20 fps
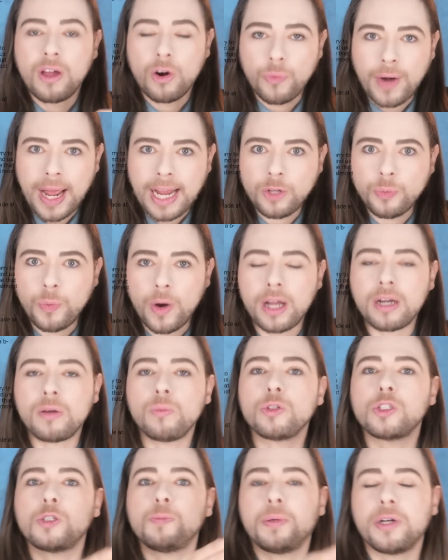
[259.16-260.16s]
The red
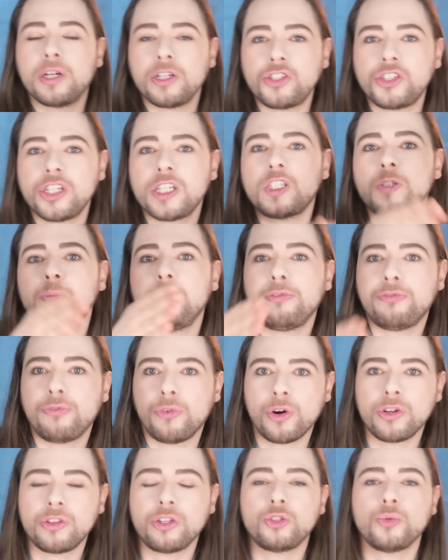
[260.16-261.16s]
one was purchased
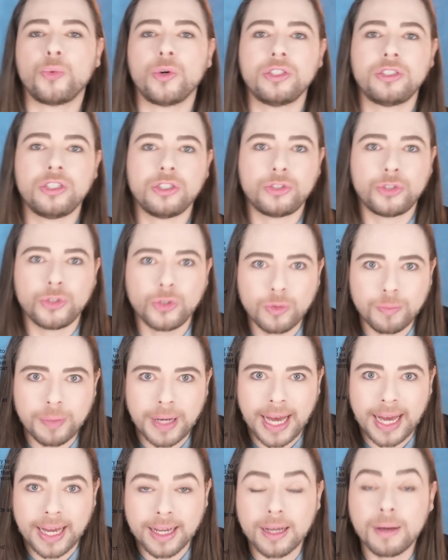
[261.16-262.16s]
before the 22
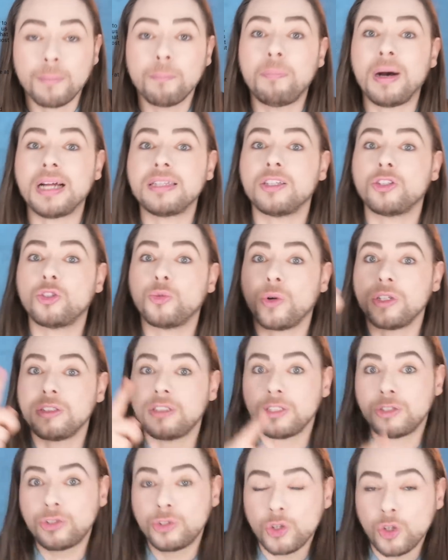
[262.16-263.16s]
bag, but the
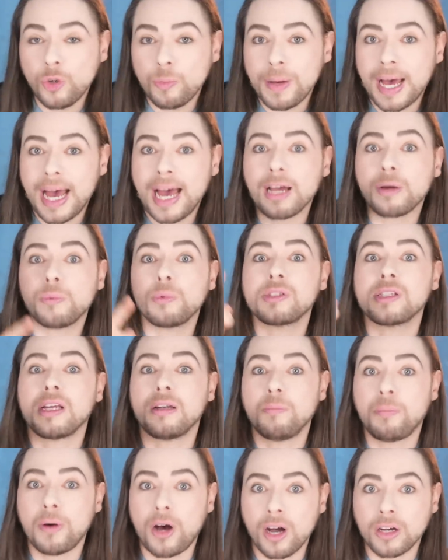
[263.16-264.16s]
22 bag was
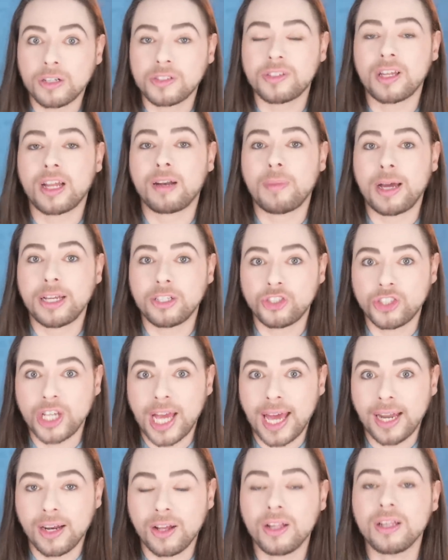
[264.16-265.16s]
unboxed on my
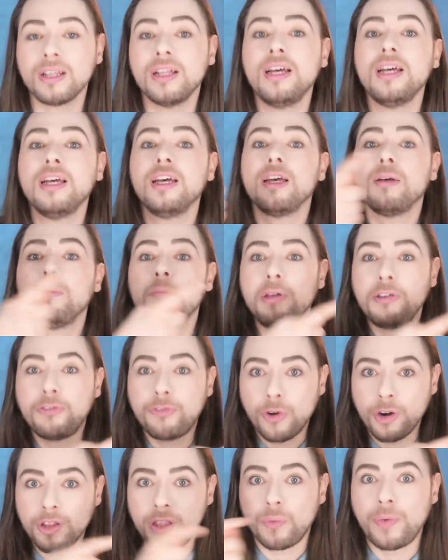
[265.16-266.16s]
channel
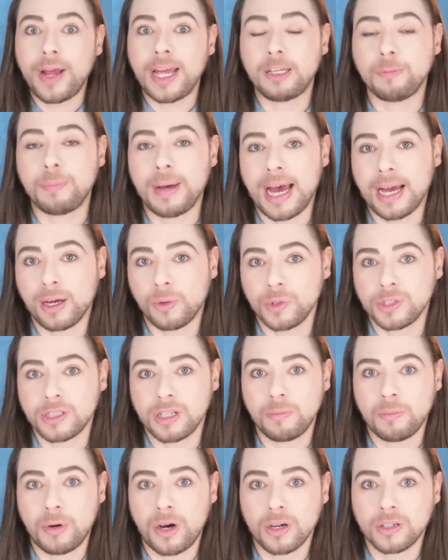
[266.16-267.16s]
before the red bag
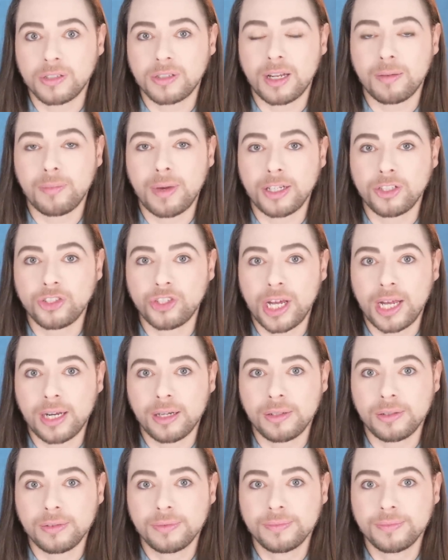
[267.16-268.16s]
was unboxed on my
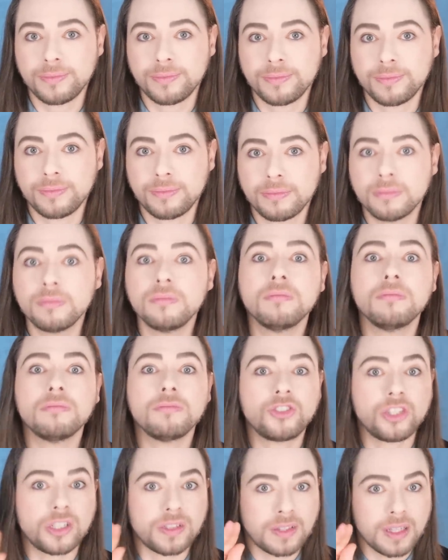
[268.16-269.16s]
channel.
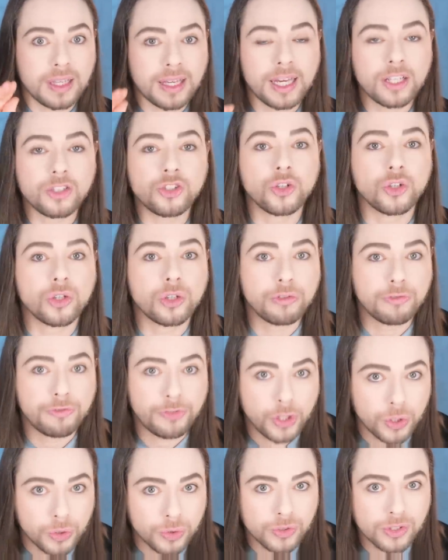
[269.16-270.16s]
Just in case you're
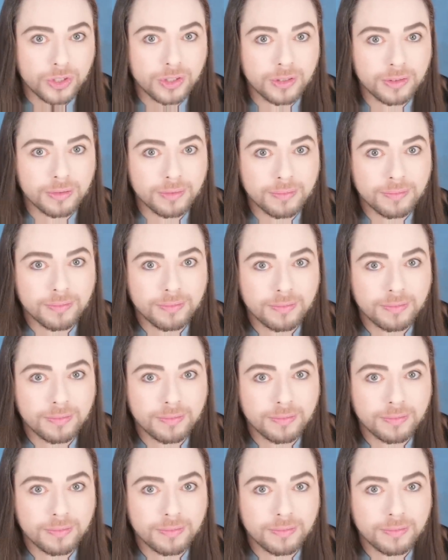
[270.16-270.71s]
confused.